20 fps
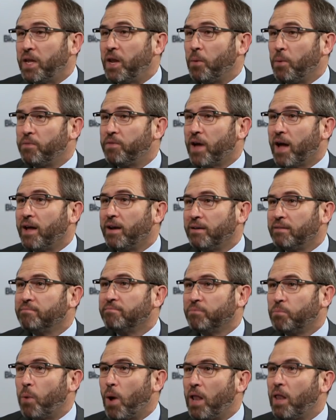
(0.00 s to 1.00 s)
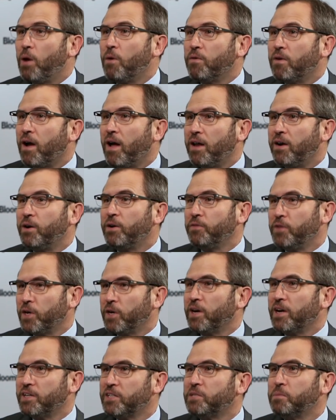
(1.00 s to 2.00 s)
We've got well over 100 of their
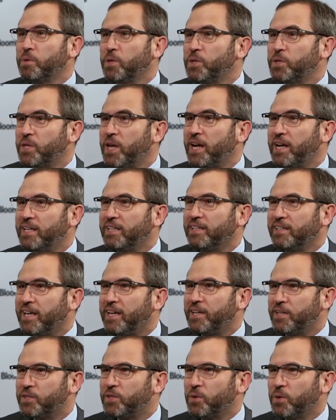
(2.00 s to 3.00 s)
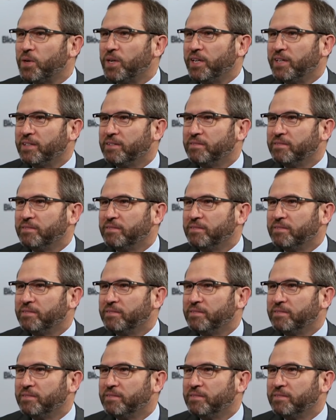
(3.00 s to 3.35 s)
customers saying that they disagree.